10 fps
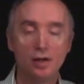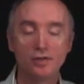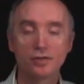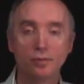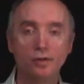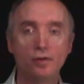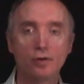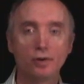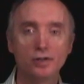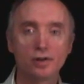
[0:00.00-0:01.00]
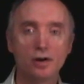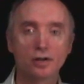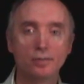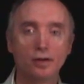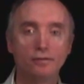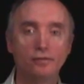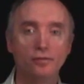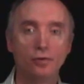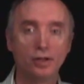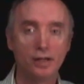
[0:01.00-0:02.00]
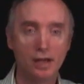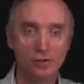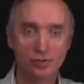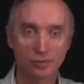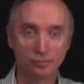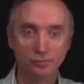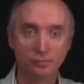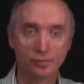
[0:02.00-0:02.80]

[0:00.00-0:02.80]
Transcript: So we've already talked about foliation,